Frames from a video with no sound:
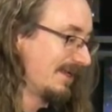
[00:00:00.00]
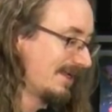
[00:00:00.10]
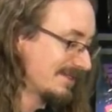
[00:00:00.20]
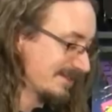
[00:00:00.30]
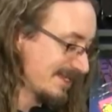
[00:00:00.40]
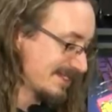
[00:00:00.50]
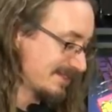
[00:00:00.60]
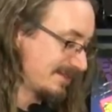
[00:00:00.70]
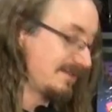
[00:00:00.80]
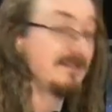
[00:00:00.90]
Uh, so
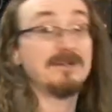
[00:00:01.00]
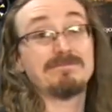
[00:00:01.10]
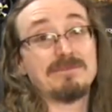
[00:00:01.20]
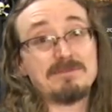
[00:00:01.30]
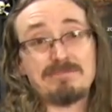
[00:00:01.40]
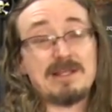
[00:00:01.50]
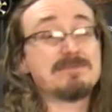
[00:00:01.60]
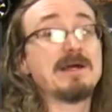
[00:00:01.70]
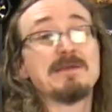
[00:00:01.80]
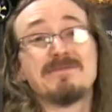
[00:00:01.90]
that's, you know,
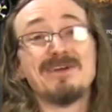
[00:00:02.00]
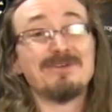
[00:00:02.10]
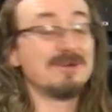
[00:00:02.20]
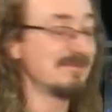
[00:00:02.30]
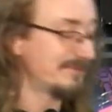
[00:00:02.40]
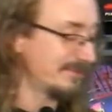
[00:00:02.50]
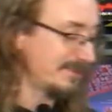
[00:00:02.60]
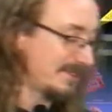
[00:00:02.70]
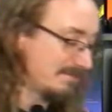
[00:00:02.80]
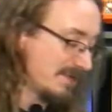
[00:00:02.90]
that's probably about normal
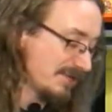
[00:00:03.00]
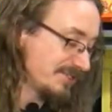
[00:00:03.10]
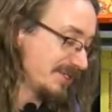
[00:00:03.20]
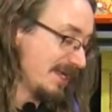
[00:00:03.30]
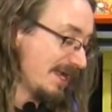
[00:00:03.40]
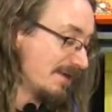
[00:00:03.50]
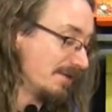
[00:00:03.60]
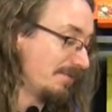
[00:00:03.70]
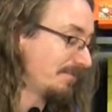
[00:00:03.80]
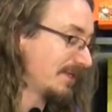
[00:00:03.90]
for a Belgian
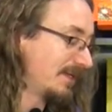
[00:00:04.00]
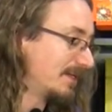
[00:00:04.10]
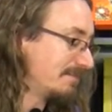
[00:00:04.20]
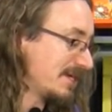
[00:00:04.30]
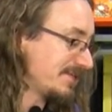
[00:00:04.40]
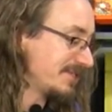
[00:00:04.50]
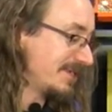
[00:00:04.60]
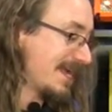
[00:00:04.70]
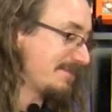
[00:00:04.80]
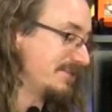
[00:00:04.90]
ale,
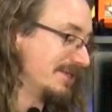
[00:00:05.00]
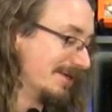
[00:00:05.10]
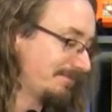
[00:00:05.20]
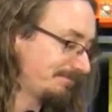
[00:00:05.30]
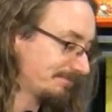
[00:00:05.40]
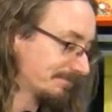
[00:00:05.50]
Belgian Ale.